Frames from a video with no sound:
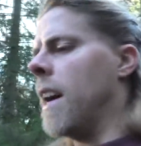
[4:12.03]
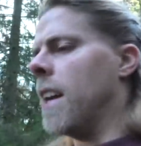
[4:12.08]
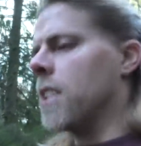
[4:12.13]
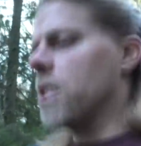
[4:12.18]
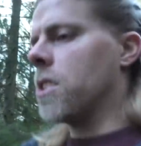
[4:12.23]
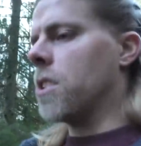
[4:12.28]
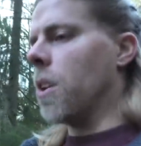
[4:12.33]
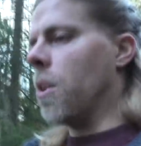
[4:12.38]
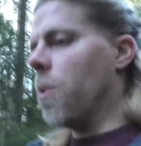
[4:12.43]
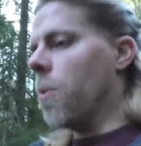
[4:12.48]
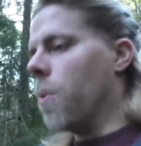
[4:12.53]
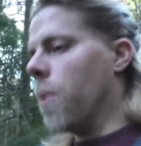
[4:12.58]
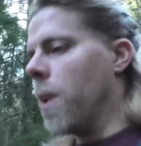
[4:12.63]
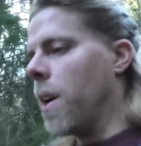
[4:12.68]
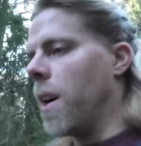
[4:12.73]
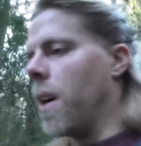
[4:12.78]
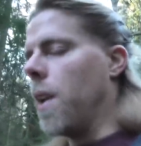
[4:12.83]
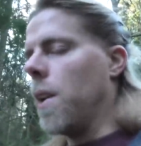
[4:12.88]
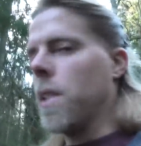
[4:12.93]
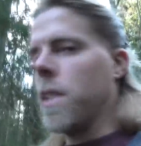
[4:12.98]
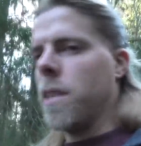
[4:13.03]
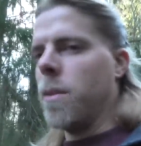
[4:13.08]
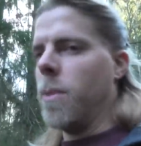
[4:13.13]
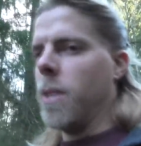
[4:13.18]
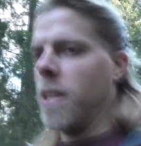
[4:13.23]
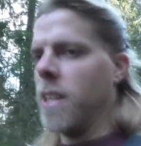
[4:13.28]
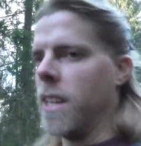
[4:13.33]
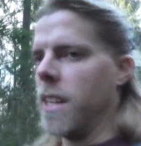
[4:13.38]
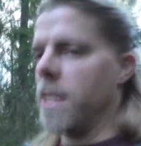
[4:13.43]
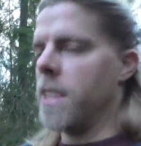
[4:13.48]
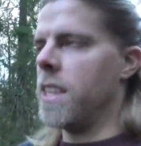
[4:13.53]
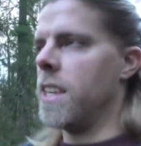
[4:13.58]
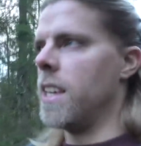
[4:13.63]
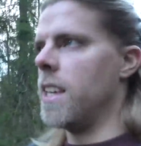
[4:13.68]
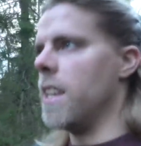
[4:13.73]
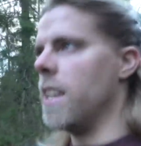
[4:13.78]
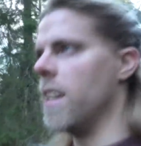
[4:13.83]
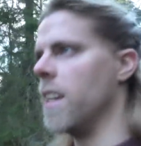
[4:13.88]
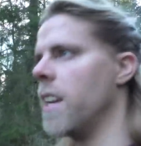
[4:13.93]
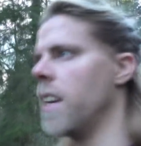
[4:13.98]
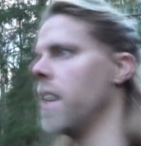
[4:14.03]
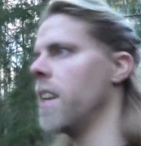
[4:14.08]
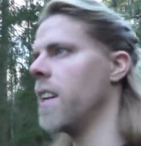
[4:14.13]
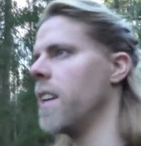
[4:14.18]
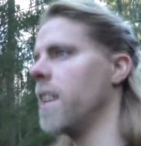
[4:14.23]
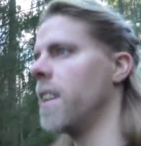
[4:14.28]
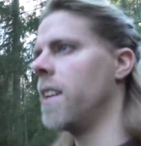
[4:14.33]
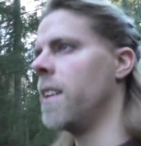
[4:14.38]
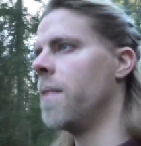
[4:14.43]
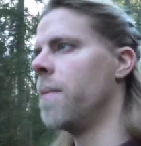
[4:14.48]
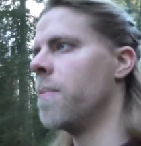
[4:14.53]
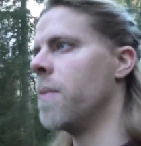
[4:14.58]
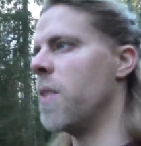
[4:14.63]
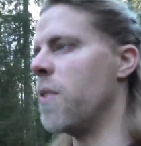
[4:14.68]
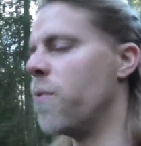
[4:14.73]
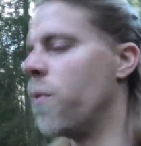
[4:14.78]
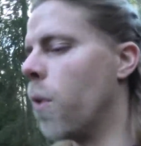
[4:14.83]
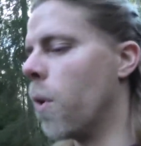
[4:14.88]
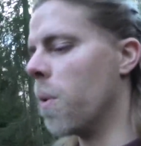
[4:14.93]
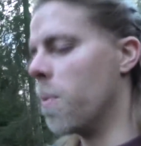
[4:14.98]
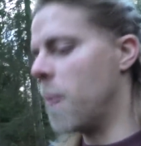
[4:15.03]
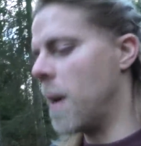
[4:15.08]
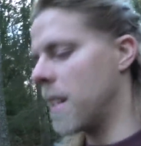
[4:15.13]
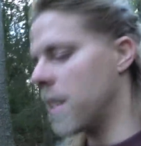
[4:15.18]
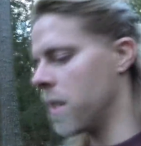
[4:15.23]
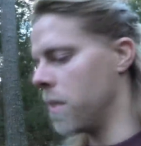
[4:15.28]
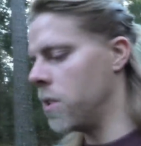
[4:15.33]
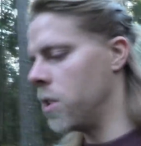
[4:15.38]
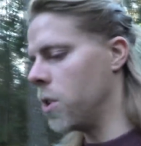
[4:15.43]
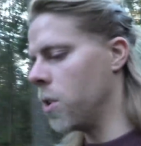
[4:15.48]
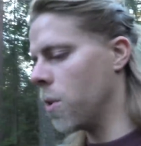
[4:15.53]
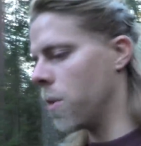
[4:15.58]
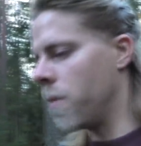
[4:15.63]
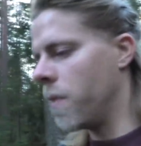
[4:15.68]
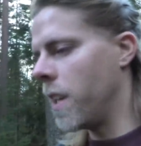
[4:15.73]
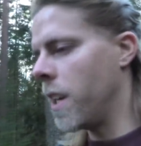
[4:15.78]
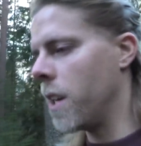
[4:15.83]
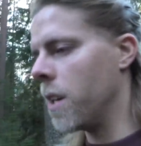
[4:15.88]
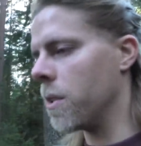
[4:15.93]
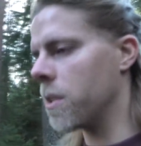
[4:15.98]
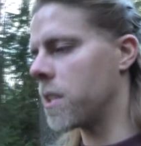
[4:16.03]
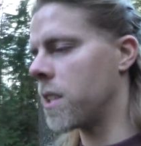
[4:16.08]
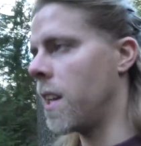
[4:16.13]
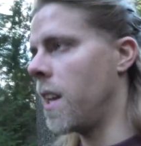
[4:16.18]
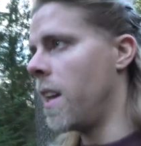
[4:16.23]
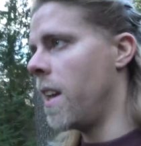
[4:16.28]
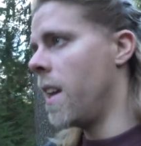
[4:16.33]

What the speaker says: So ultimately the format of short videos,